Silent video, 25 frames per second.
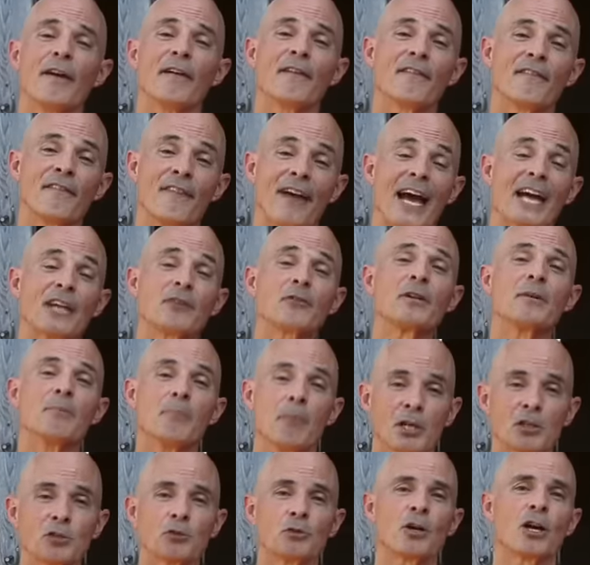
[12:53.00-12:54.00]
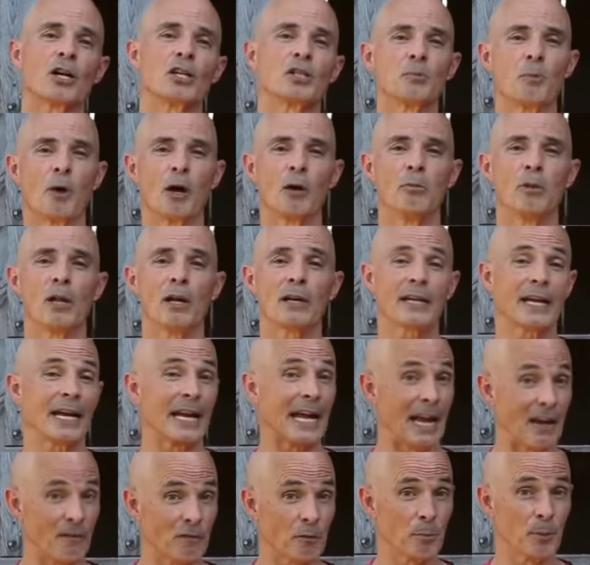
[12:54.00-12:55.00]
factory muscle car small block
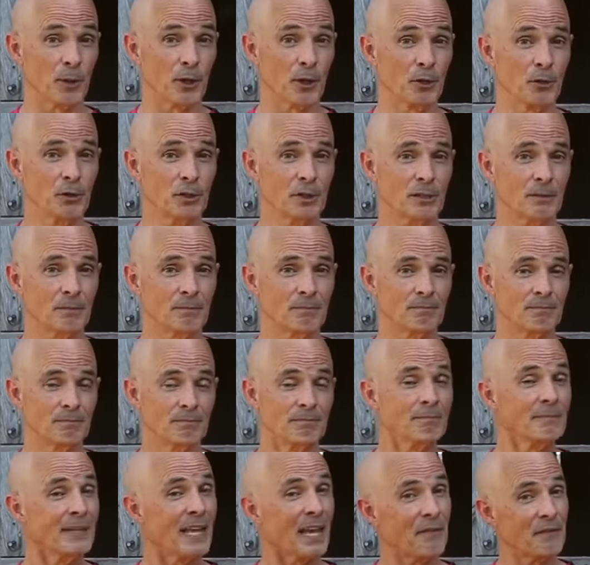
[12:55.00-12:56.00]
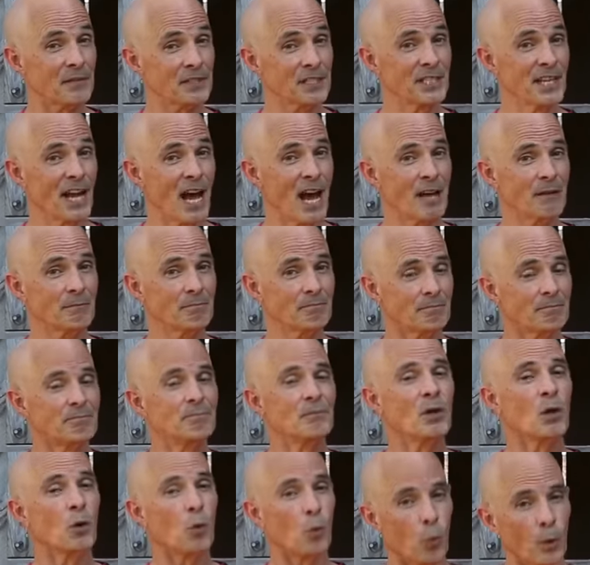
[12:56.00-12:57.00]
ever produced? If it's not,
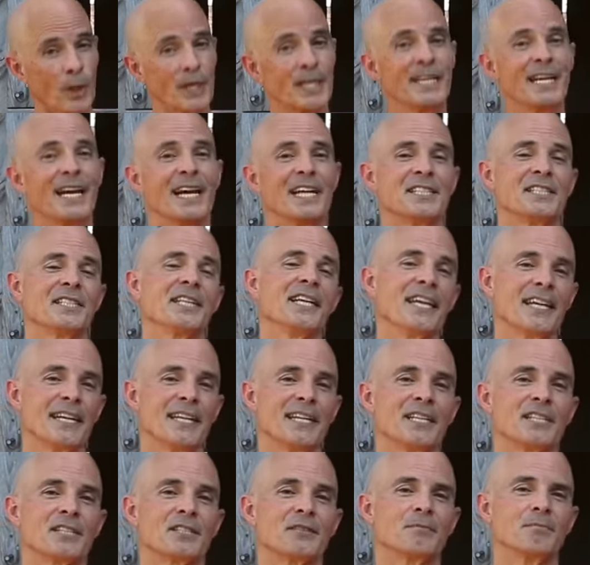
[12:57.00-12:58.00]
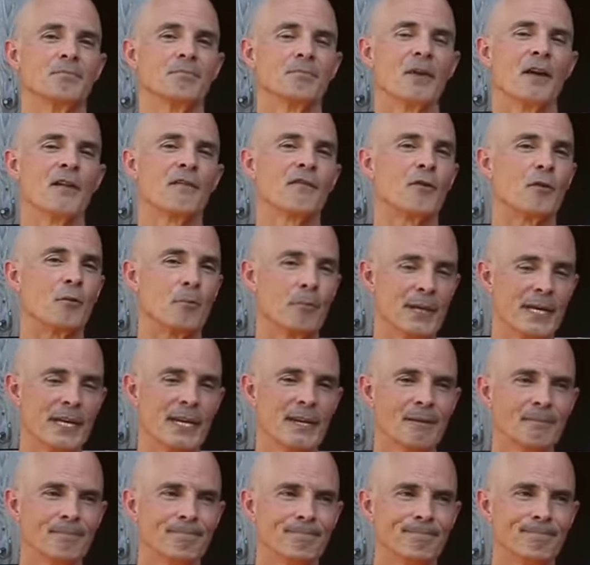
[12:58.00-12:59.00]
what do you guys think it is? For
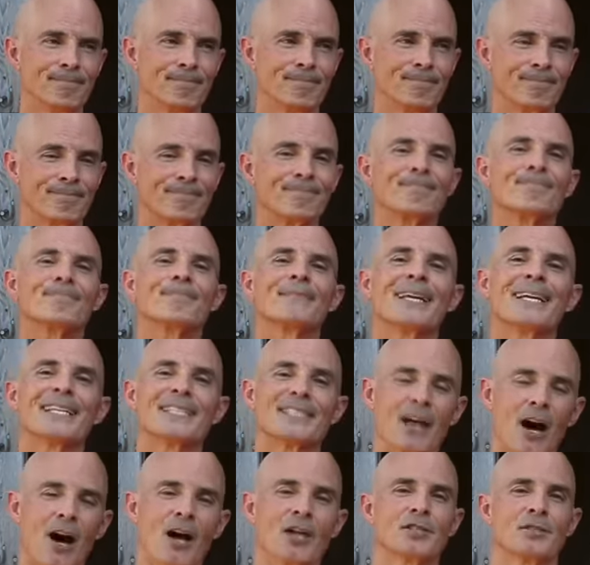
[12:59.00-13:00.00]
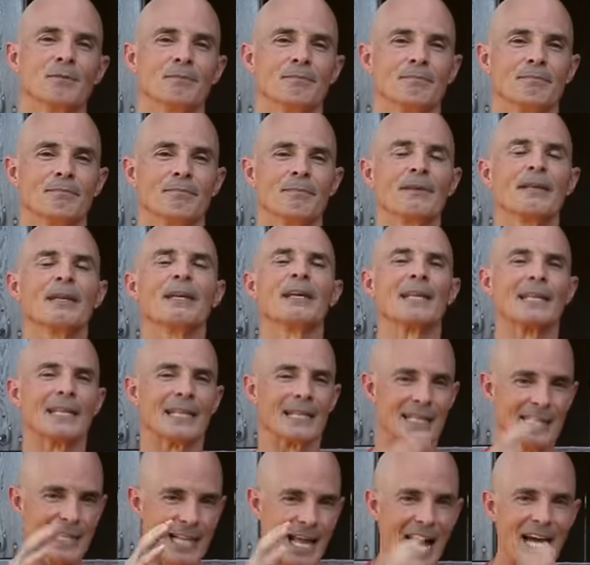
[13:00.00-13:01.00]
me, it's awesome.
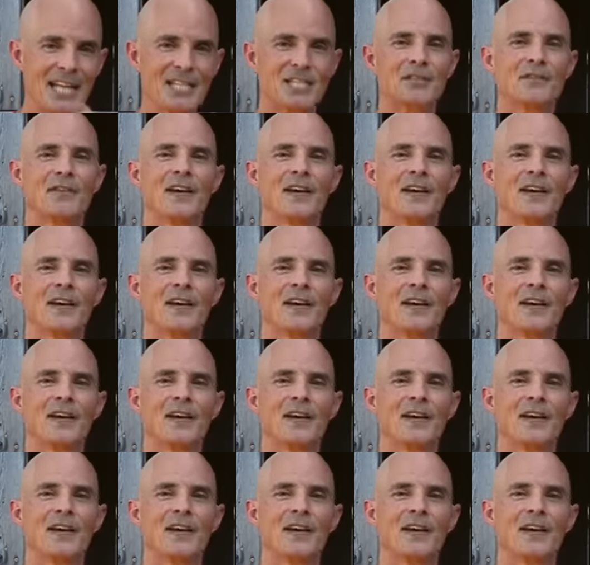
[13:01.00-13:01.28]
Lots of